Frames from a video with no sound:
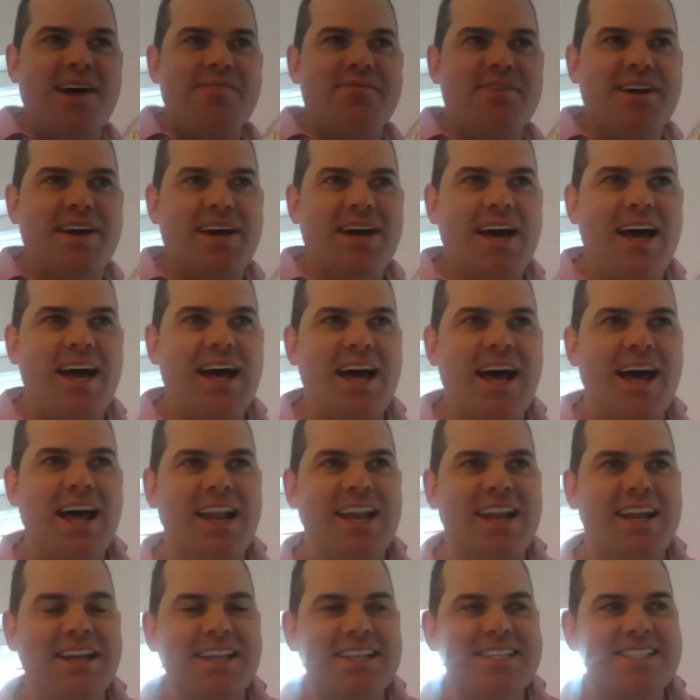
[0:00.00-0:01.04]
have a
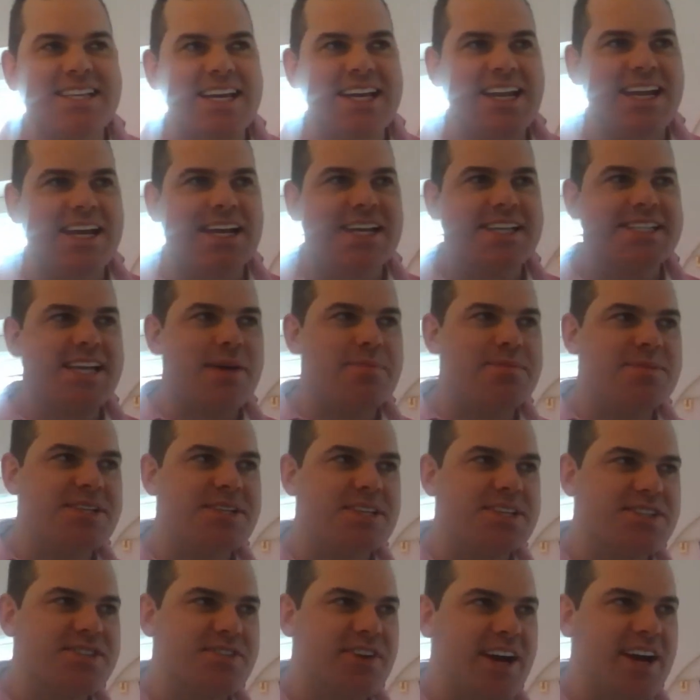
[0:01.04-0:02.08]
LinkedIn
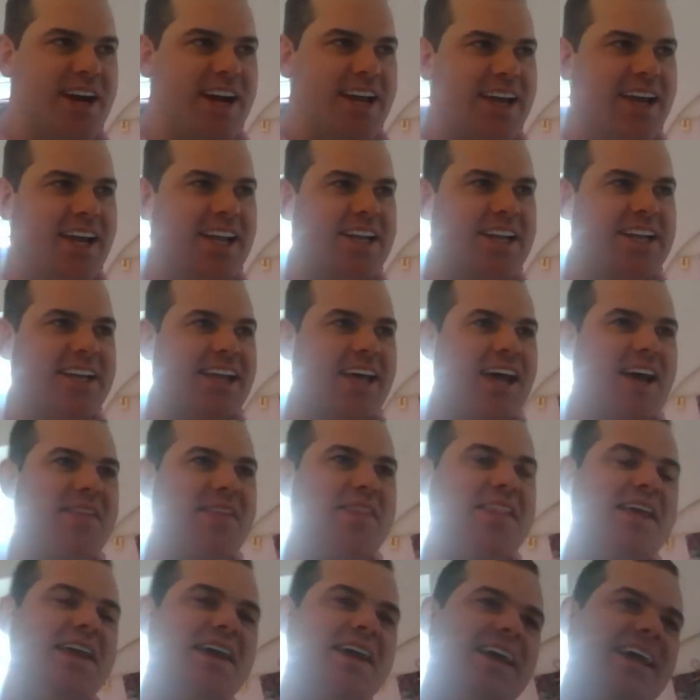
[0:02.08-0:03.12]
acceptance rate, and
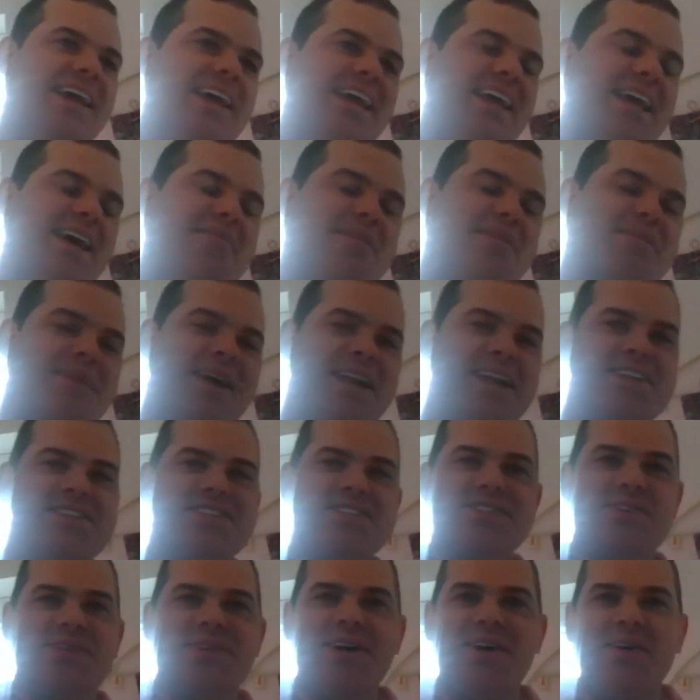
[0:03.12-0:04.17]
yeah, my
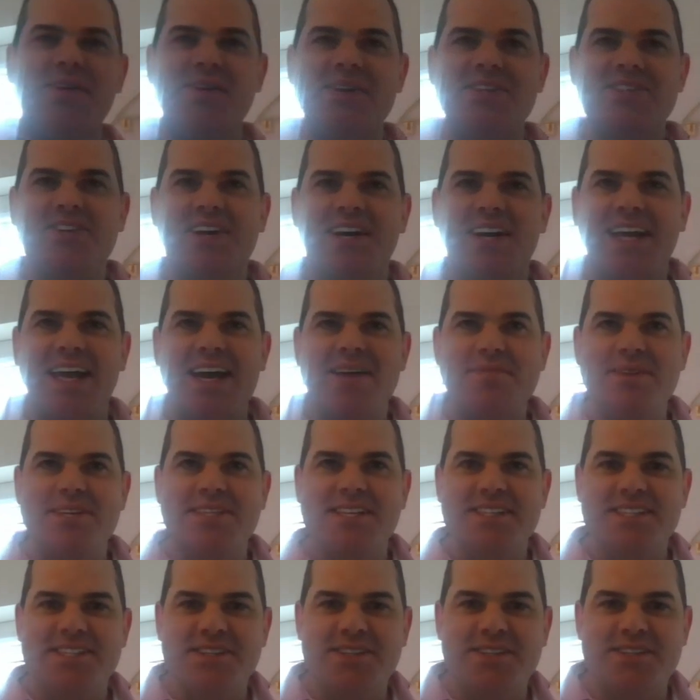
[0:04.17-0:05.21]
manager's always trying to get me
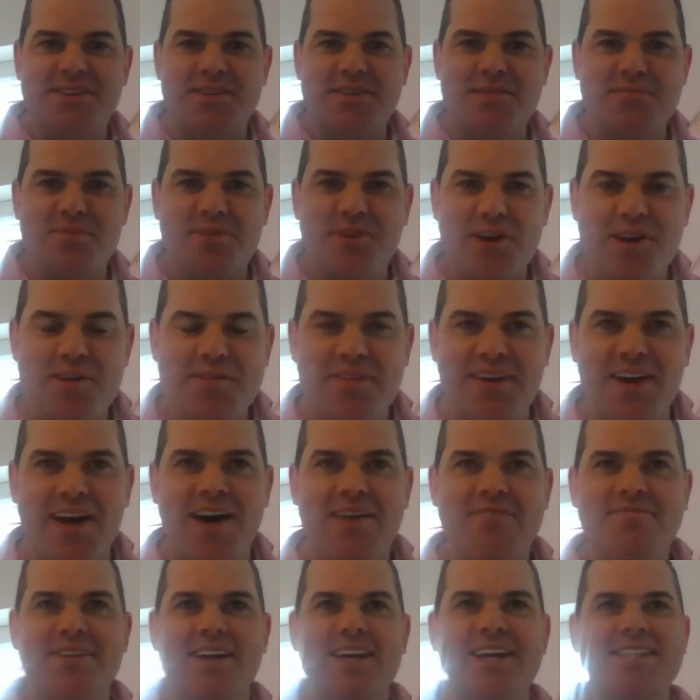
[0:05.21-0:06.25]
to improve it.
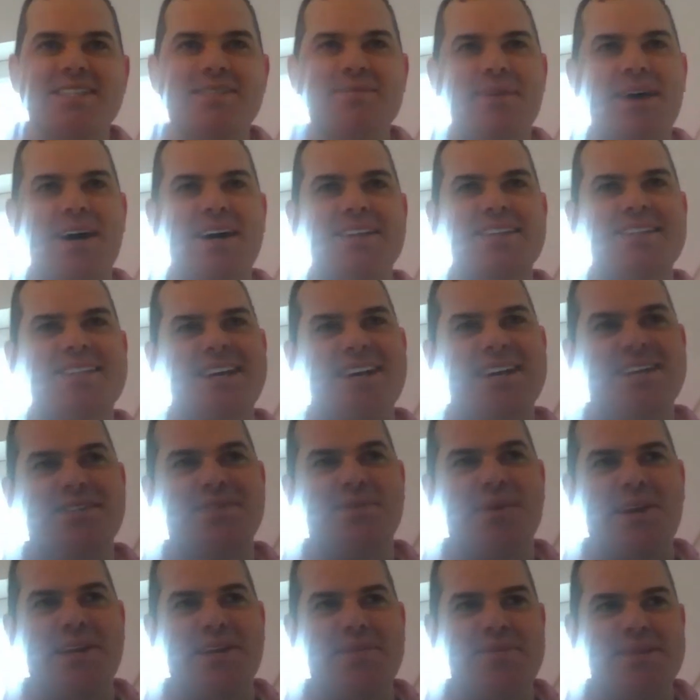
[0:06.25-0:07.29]
I think it's about
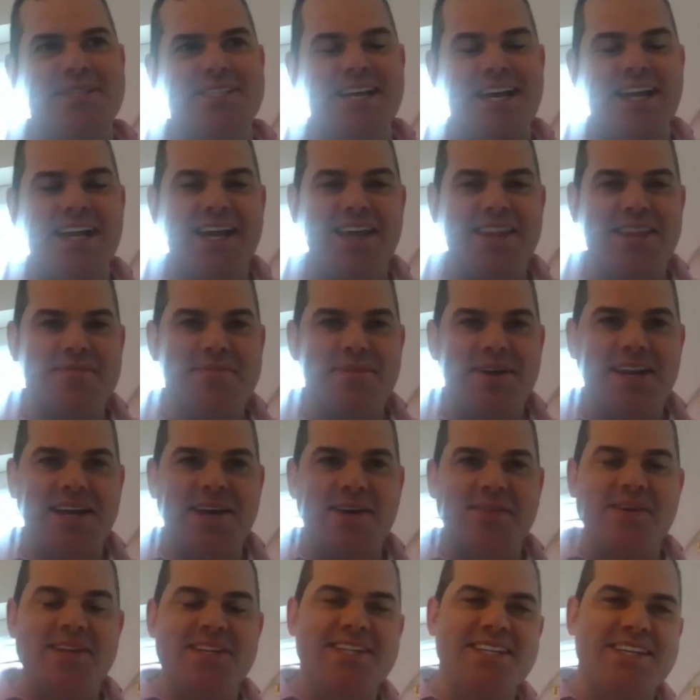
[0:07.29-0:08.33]
20% at the
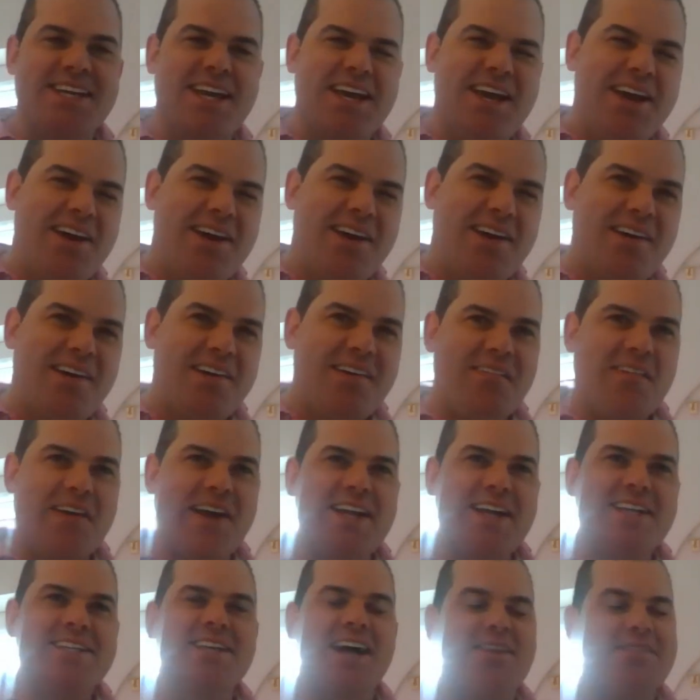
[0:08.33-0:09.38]
minute,
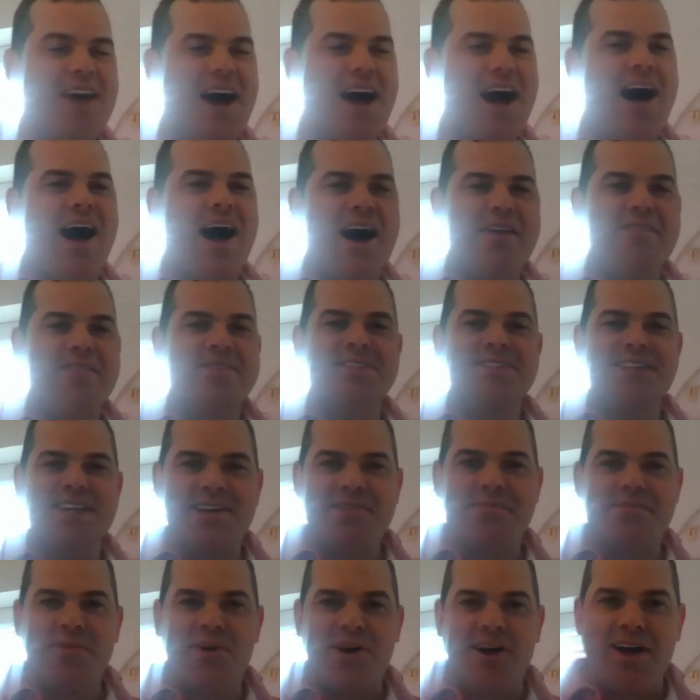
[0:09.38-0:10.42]
which I've
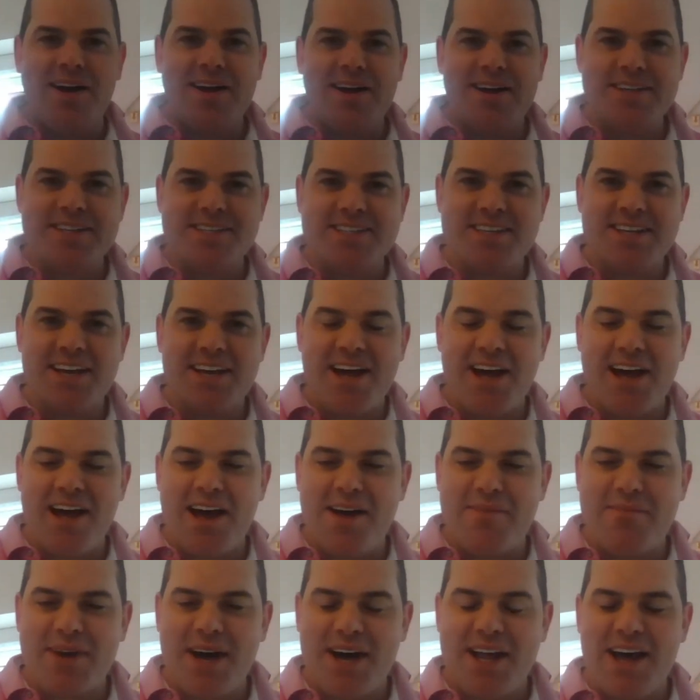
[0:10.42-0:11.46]
seen worse.
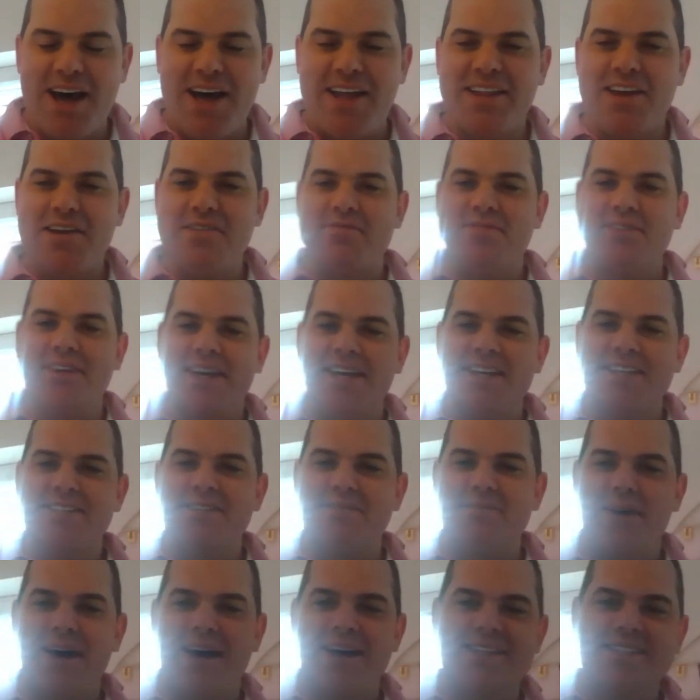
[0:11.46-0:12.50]
I don't think it's
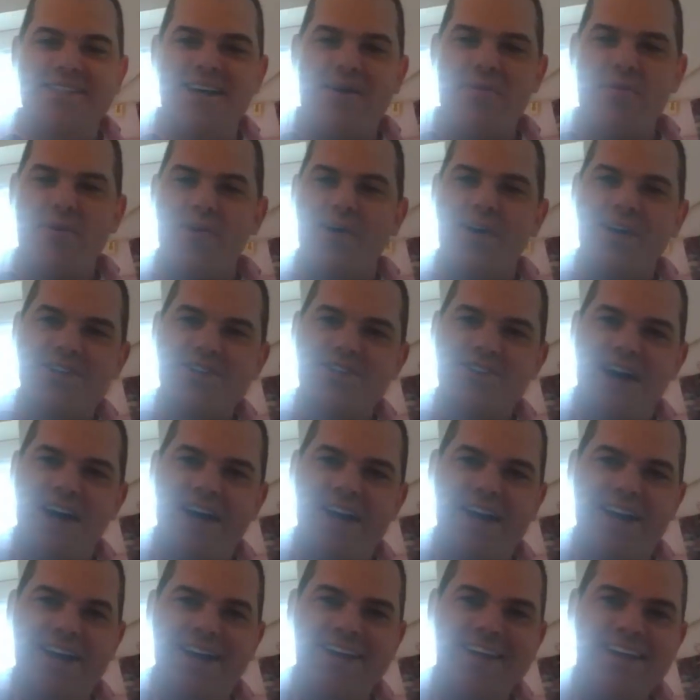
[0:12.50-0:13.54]
the best. I'm always
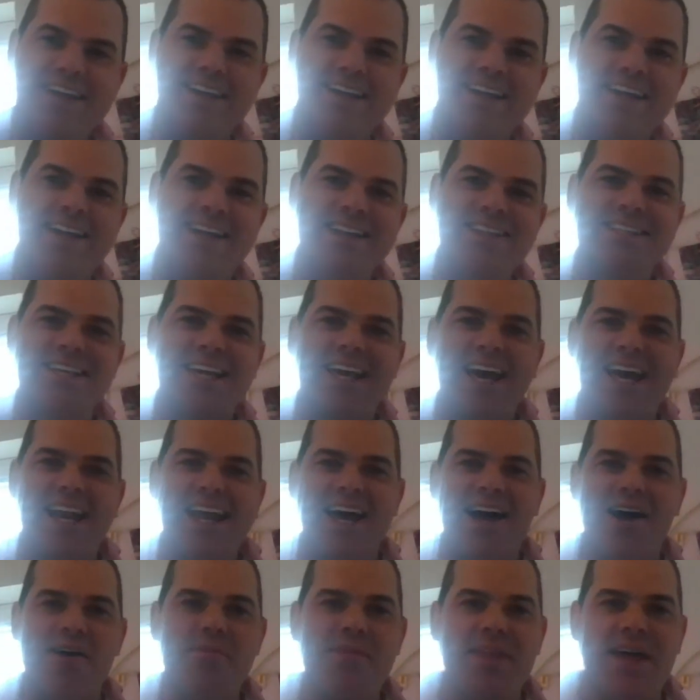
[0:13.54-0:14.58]
trying to get
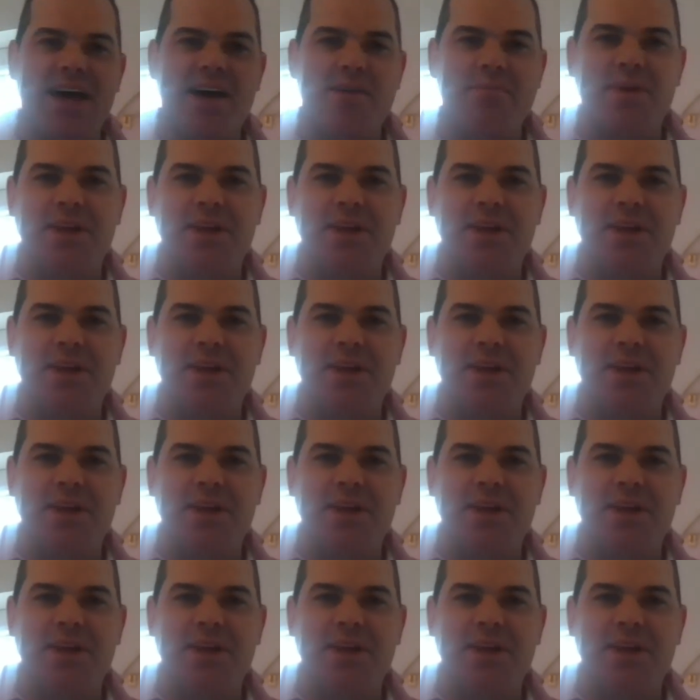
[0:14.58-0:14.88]
it up there.